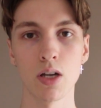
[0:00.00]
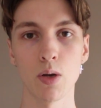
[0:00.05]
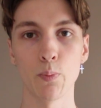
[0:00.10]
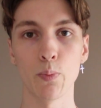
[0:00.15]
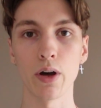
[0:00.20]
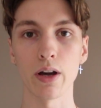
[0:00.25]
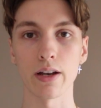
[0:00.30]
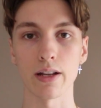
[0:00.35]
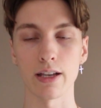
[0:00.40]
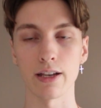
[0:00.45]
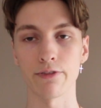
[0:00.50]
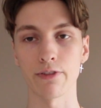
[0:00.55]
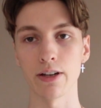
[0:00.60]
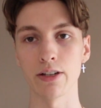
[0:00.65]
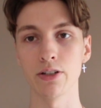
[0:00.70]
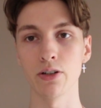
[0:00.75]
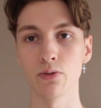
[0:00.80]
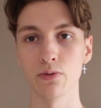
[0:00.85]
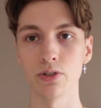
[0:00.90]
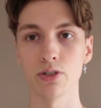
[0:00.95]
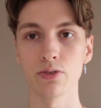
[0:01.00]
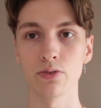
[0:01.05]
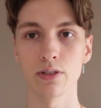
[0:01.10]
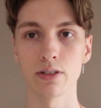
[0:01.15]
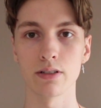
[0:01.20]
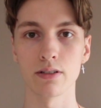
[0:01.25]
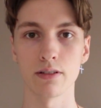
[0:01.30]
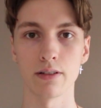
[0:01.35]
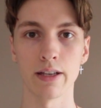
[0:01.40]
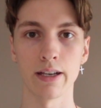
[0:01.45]
But if I don't do
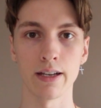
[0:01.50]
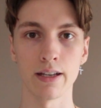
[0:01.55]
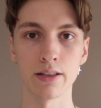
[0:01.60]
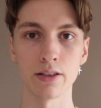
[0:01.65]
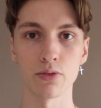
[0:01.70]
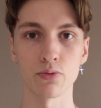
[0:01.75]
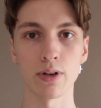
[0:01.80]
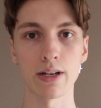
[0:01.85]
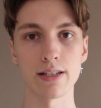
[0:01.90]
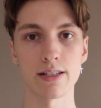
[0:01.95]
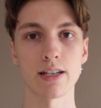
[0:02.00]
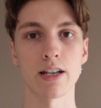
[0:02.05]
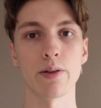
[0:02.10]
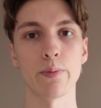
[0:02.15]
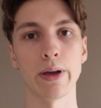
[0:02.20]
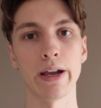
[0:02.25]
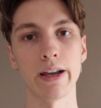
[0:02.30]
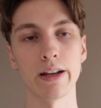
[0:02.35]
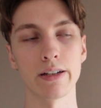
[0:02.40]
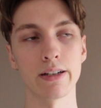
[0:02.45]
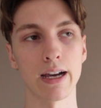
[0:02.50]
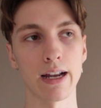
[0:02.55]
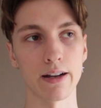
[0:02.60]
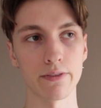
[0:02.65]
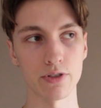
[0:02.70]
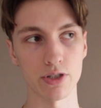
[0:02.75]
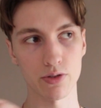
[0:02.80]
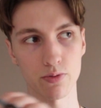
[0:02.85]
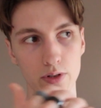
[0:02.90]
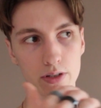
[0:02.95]
it, then the right side of my head kind of
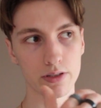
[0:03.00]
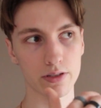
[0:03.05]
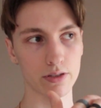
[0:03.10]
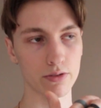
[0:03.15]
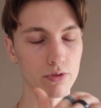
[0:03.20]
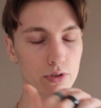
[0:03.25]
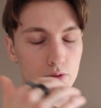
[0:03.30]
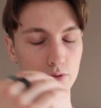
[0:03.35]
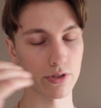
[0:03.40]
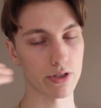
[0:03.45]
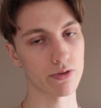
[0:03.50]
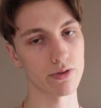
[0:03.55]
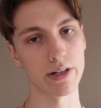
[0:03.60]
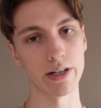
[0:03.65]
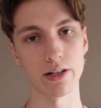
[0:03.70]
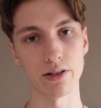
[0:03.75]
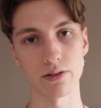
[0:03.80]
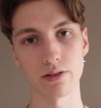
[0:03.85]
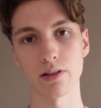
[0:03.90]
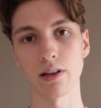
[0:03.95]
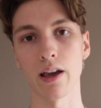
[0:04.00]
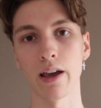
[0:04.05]
just wants to grow straight out,